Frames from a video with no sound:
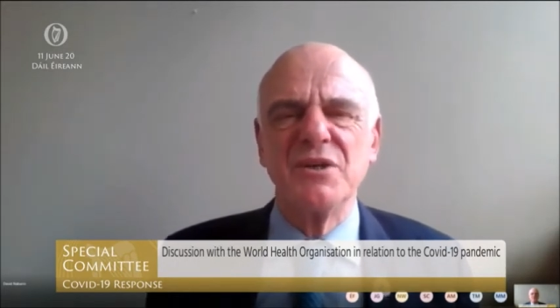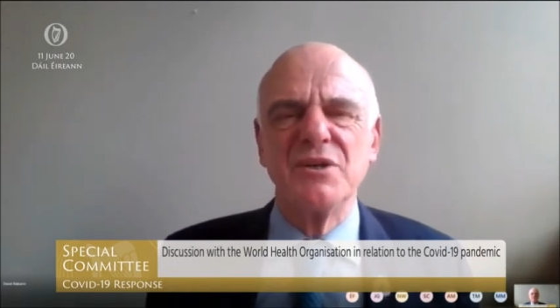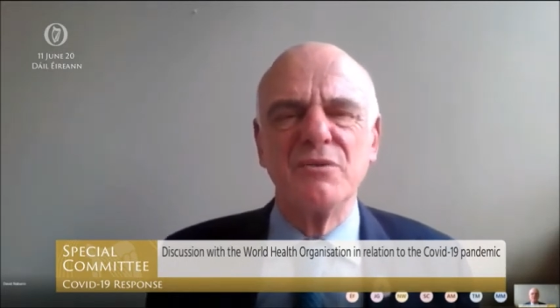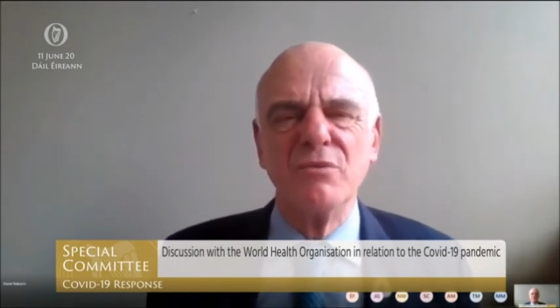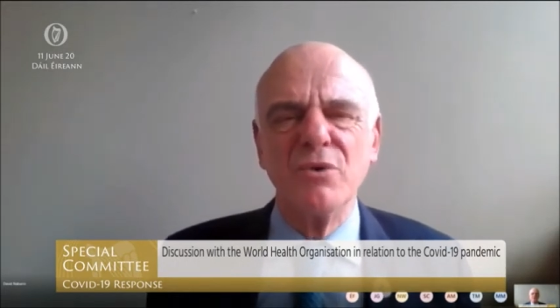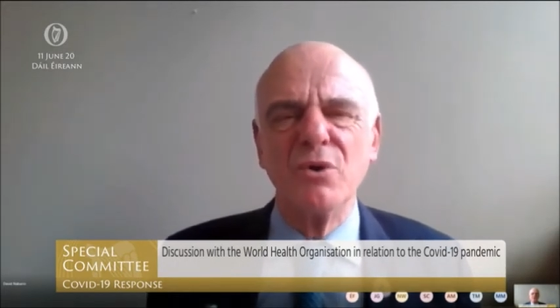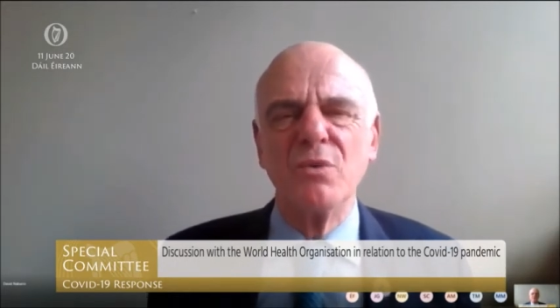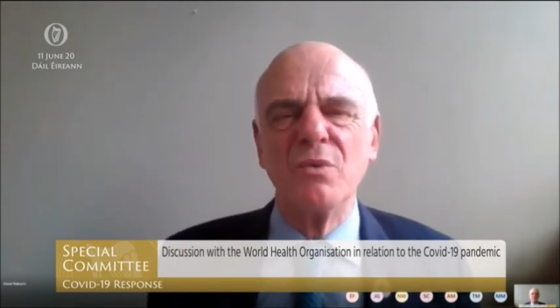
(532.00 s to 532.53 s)
the
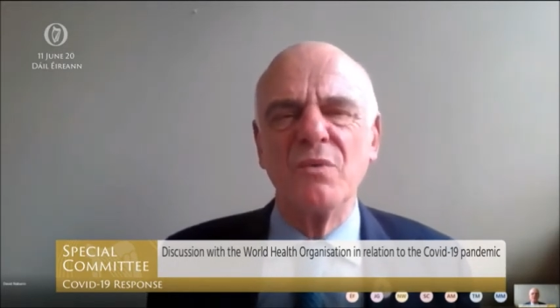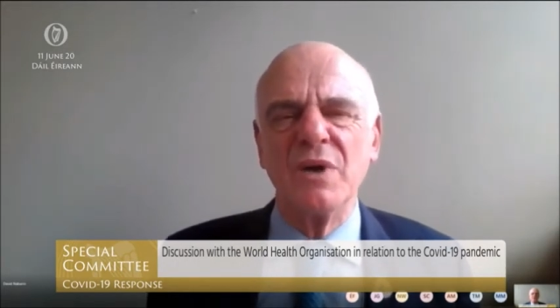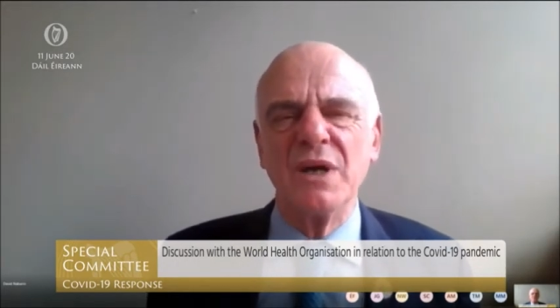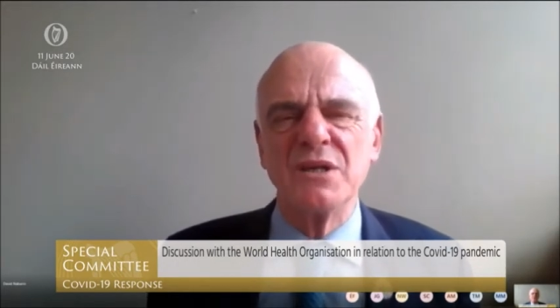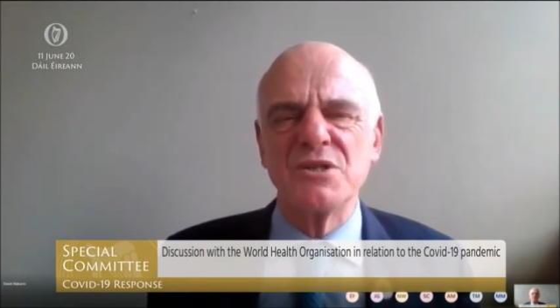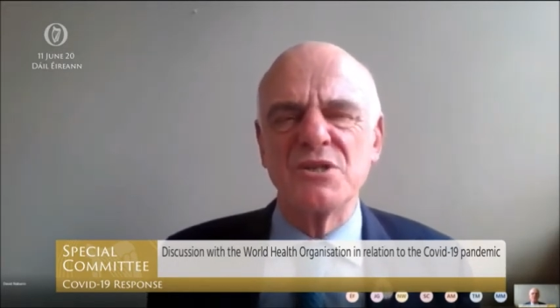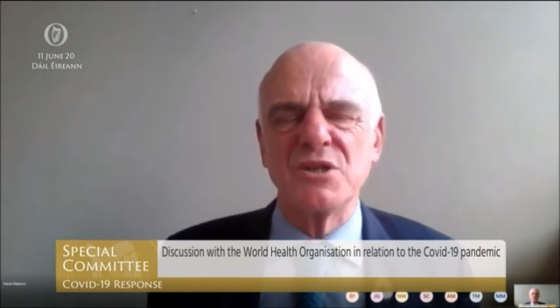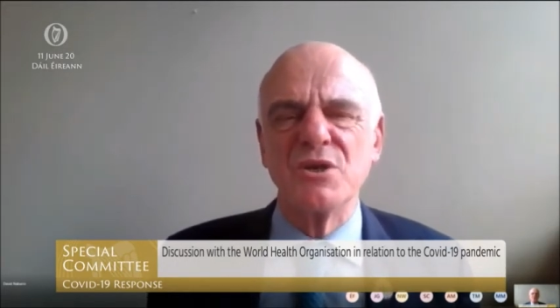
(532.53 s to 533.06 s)
rule
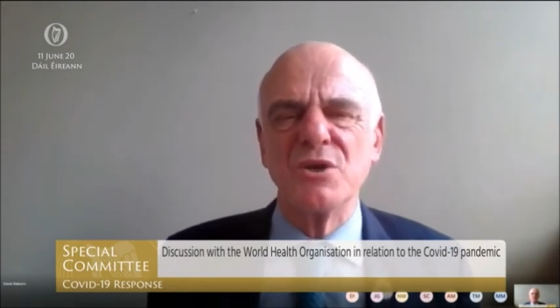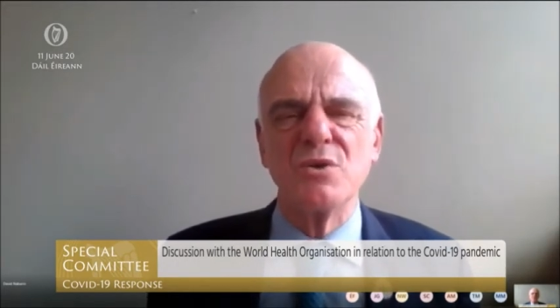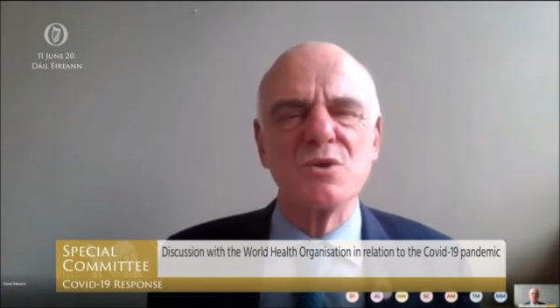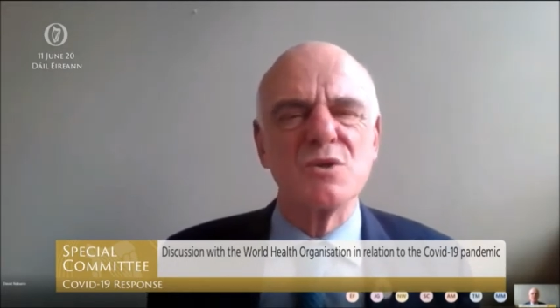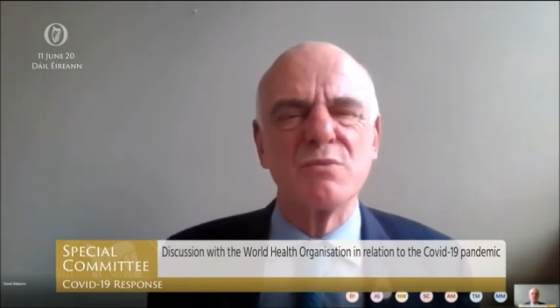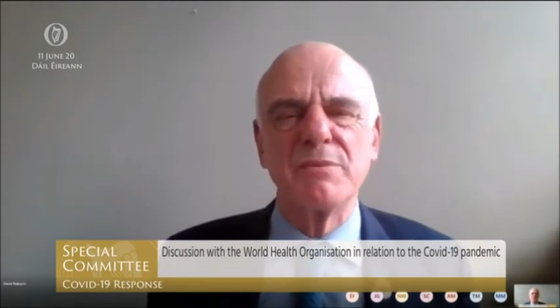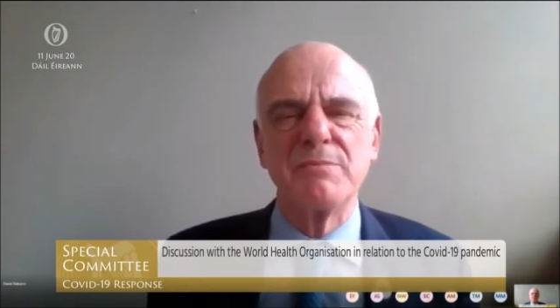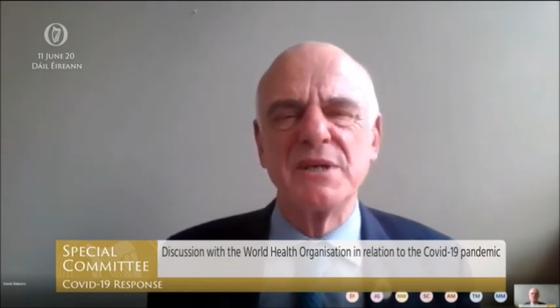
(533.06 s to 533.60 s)
in schools
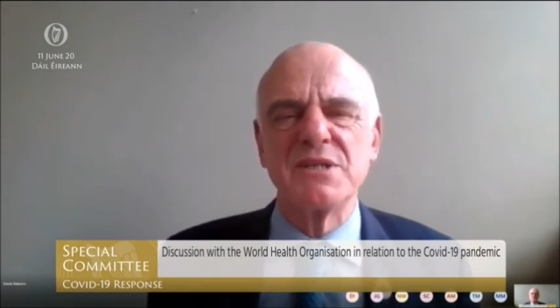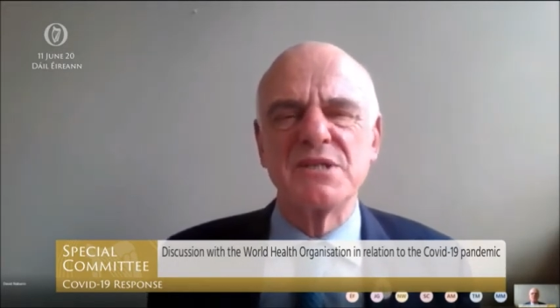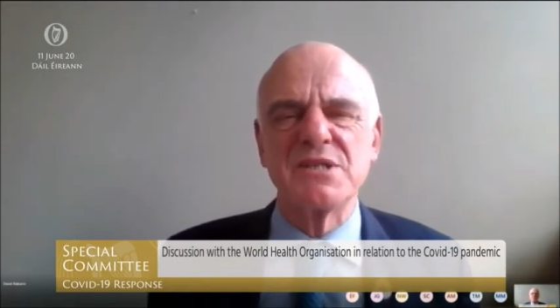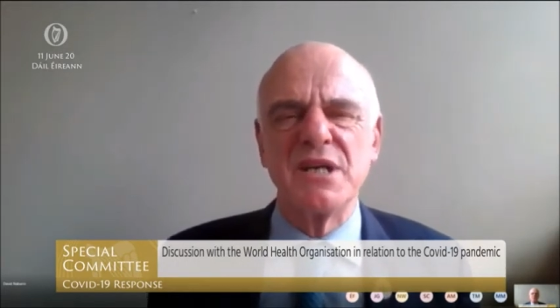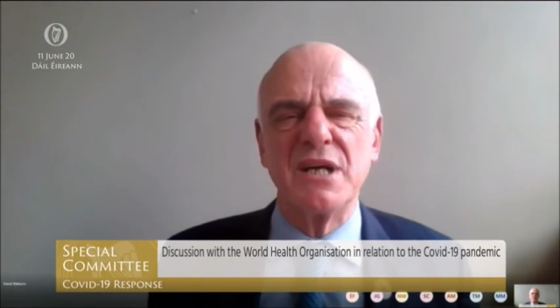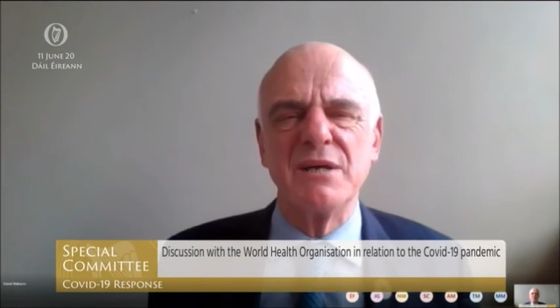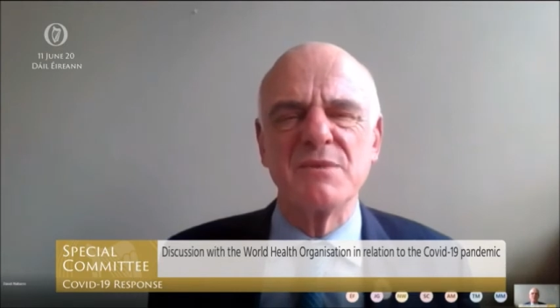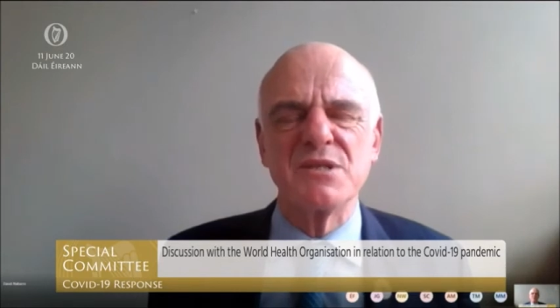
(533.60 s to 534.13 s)
will be the
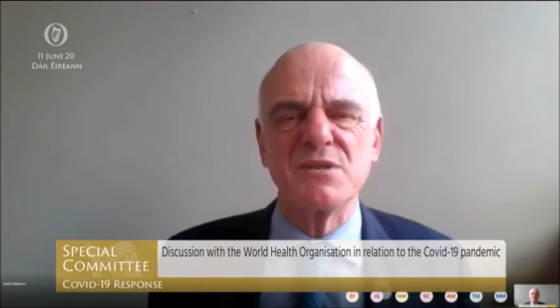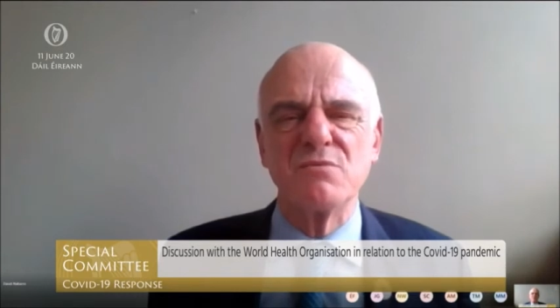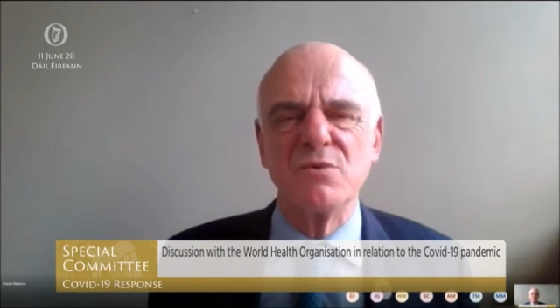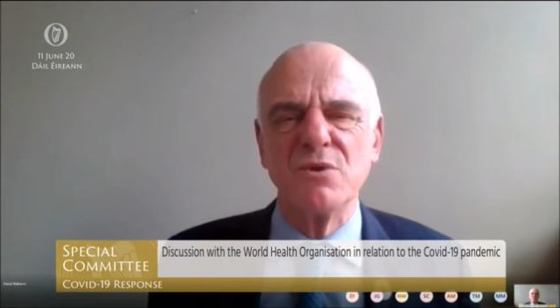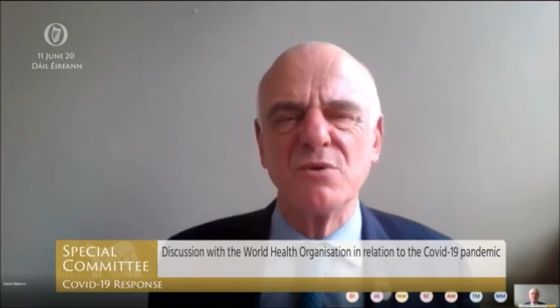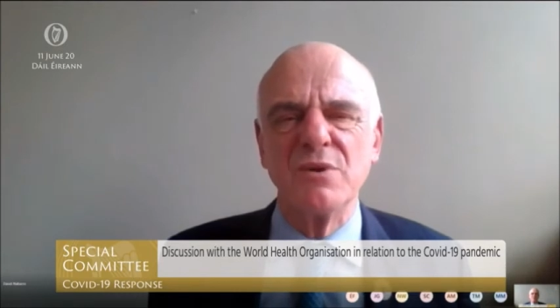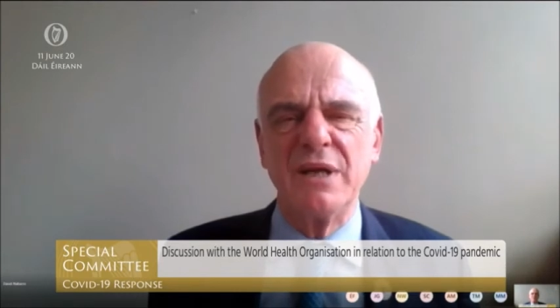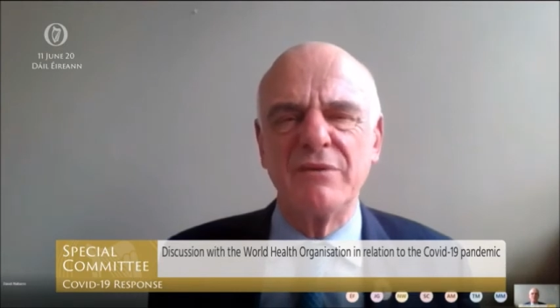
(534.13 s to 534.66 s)
same as the
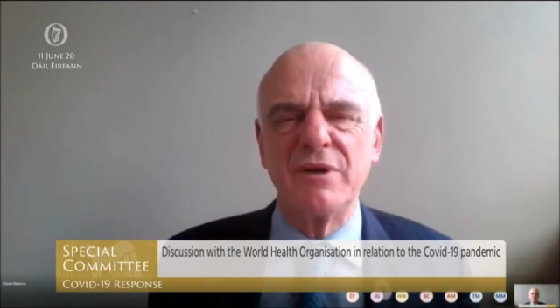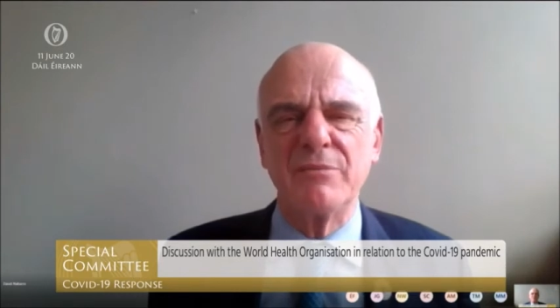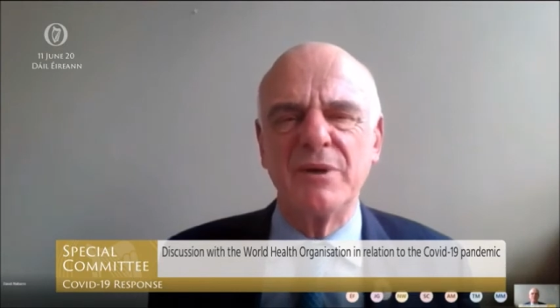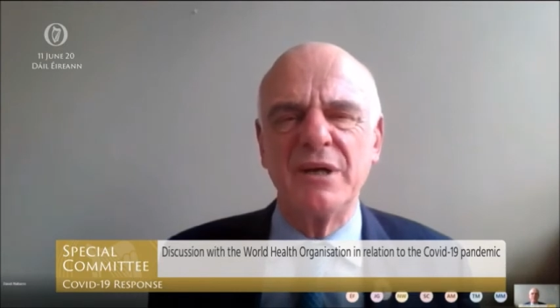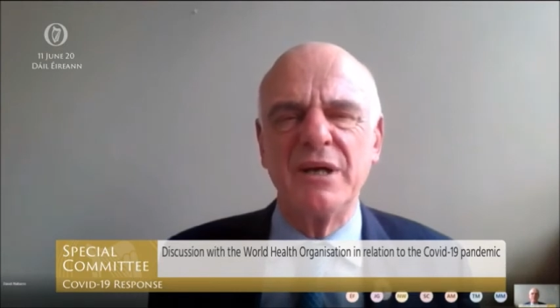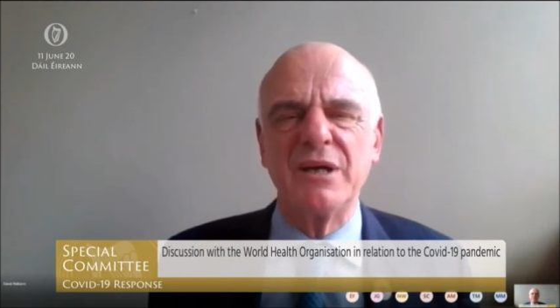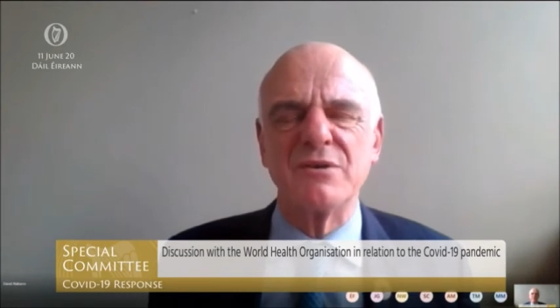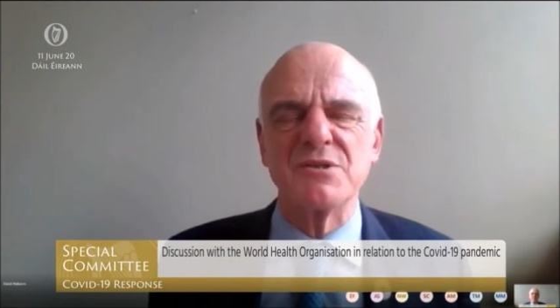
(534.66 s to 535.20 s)
rule
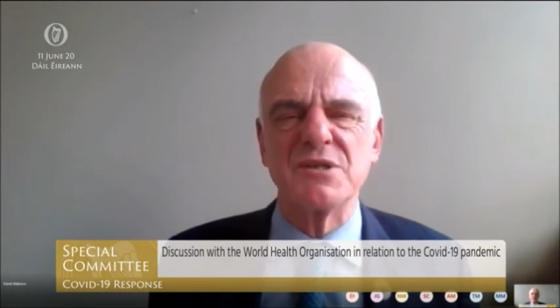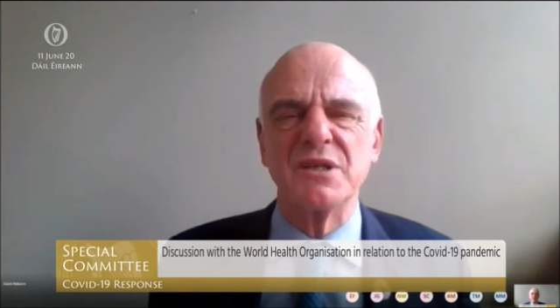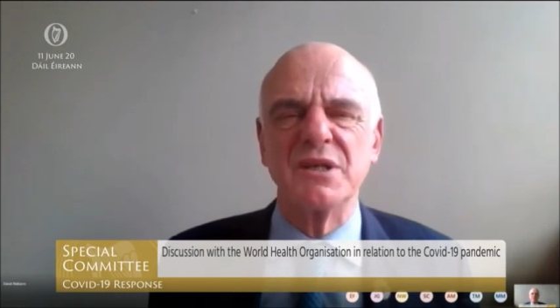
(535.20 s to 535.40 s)
everywhere else.